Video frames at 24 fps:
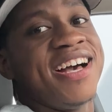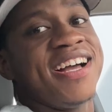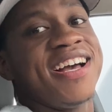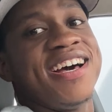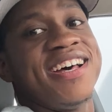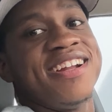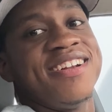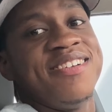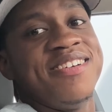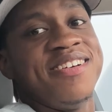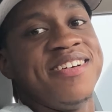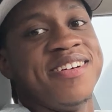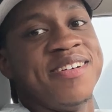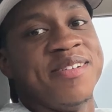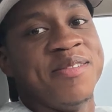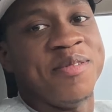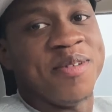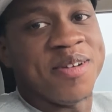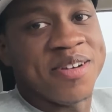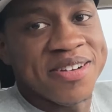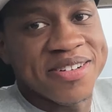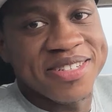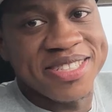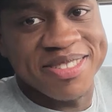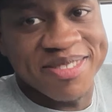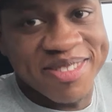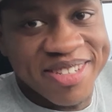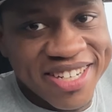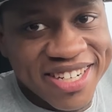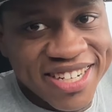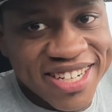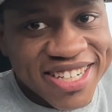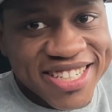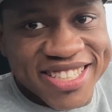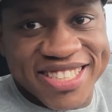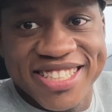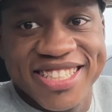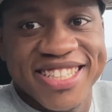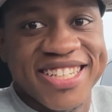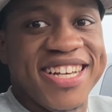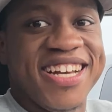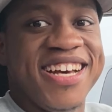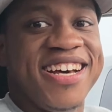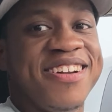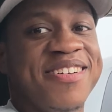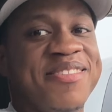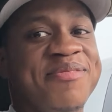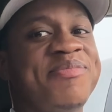got on her work sweater and she
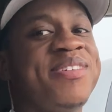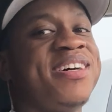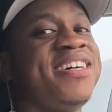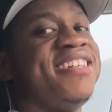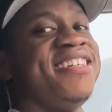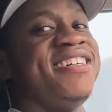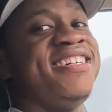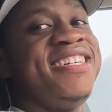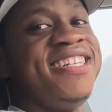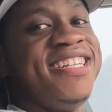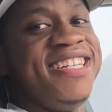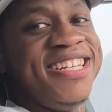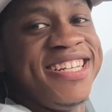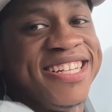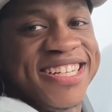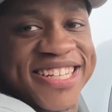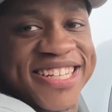got on my hoodie.